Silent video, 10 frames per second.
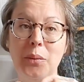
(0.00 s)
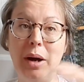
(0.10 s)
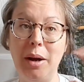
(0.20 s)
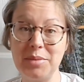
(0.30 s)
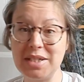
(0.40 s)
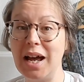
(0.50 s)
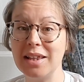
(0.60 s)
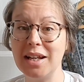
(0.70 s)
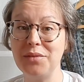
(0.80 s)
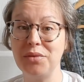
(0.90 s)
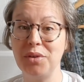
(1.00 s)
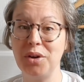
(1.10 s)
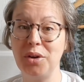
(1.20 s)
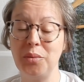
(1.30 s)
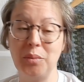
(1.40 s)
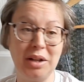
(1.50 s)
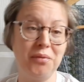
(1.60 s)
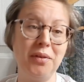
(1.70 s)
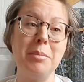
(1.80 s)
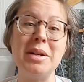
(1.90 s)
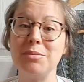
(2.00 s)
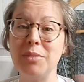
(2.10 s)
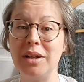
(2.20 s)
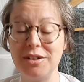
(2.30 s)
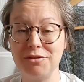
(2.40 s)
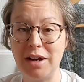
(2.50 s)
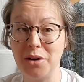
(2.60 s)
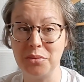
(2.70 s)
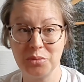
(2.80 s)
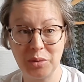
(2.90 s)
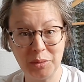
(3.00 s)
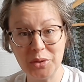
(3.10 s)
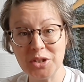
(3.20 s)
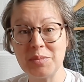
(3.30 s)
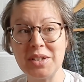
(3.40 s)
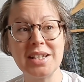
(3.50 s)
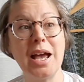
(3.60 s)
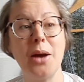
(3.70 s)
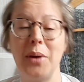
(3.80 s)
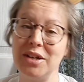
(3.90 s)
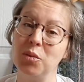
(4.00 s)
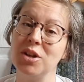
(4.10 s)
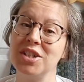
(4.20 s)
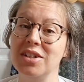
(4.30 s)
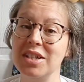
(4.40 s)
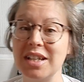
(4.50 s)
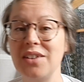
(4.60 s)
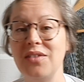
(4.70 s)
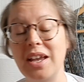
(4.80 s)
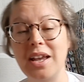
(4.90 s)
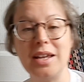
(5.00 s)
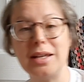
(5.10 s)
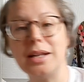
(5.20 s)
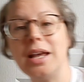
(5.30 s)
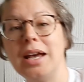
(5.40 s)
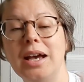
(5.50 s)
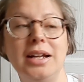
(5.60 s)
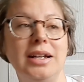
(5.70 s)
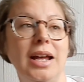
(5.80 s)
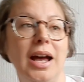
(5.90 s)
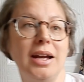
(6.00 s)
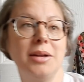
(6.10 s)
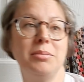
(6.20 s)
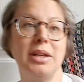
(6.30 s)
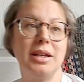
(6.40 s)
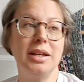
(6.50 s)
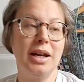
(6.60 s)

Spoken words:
I'm sat in the living room, while the family's milling around, while my husband's there, while he's watching his TV, and I can meet.